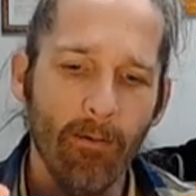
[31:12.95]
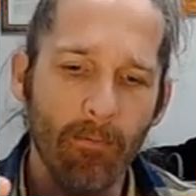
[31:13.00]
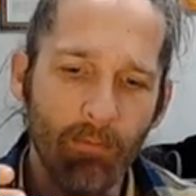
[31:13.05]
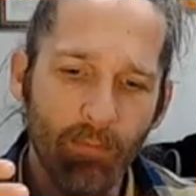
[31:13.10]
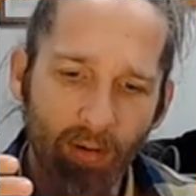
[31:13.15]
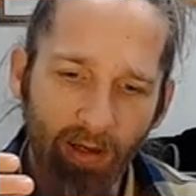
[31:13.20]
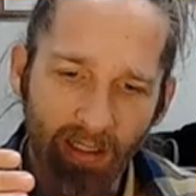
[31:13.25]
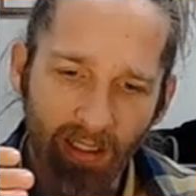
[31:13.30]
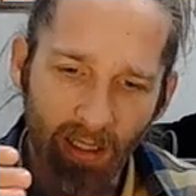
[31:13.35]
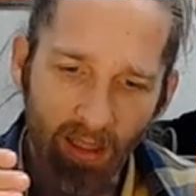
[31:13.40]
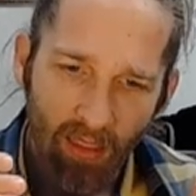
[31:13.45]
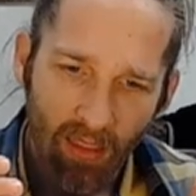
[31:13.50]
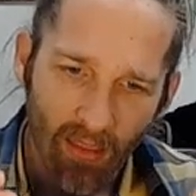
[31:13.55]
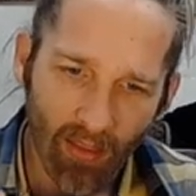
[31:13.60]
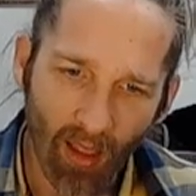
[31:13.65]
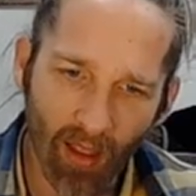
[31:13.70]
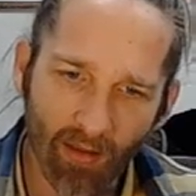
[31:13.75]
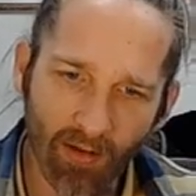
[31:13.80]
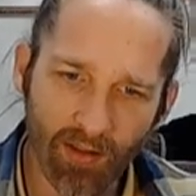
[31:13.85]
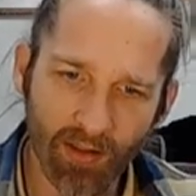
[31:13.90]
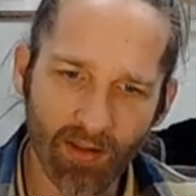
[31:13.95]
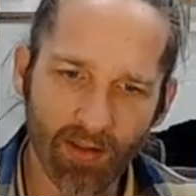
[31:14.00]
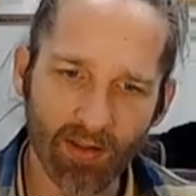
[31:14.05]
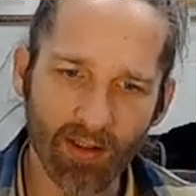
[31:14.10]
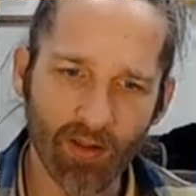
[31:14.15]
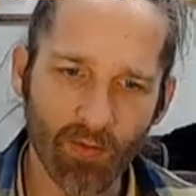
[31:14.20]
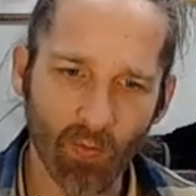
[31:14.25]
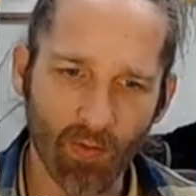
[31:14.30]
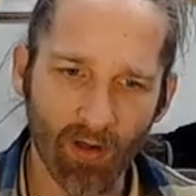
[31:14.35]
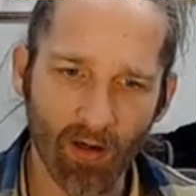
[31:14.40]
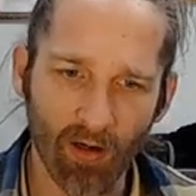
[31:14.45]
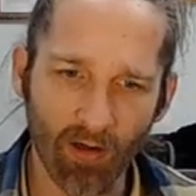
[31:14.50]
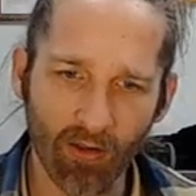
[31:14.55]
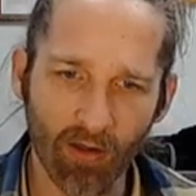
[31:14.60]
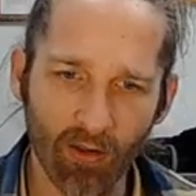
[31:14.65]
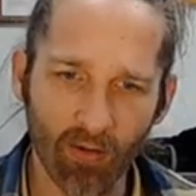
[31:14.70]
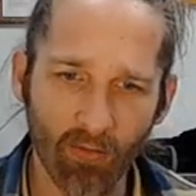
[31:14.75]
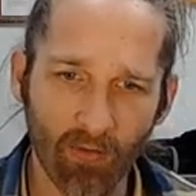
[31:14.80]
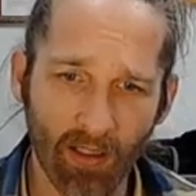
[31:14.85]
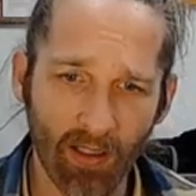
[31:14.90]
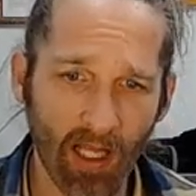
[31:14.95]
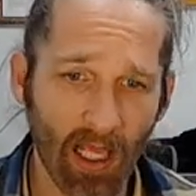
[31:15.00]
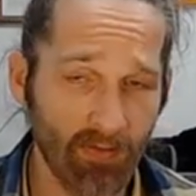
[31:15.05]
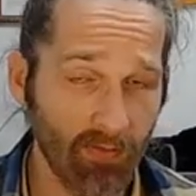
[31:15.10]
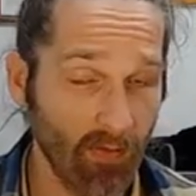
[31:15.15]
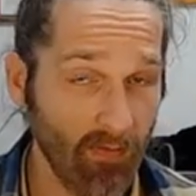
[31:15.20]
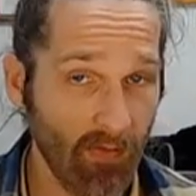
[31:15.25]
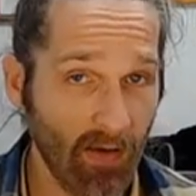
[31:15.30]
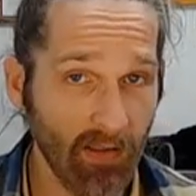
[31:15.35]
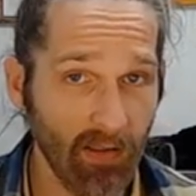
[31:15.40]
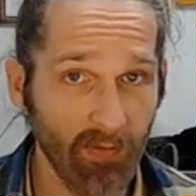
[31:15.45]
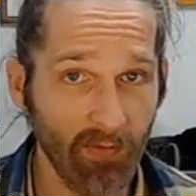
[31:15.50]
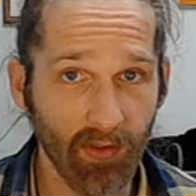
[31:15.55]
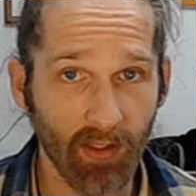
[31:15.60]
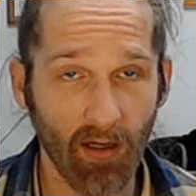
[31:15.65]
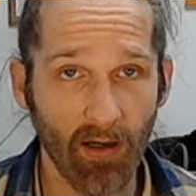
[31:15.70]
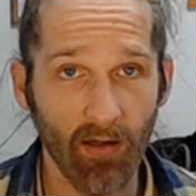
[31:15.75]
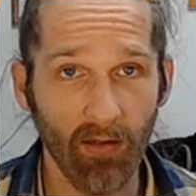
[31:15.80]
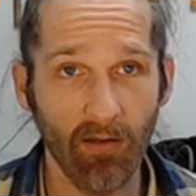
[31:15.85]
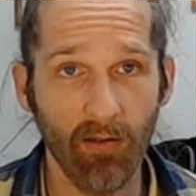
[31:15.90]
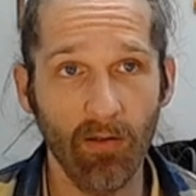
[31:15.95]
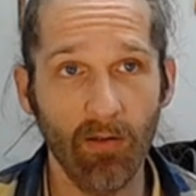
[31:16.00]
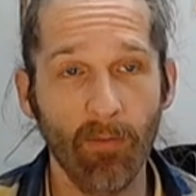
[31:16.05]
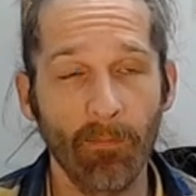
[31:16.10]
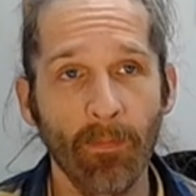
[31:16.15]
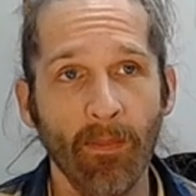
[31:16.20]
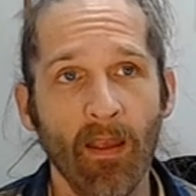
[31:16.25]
But ethologists would argue, and have effectively argued,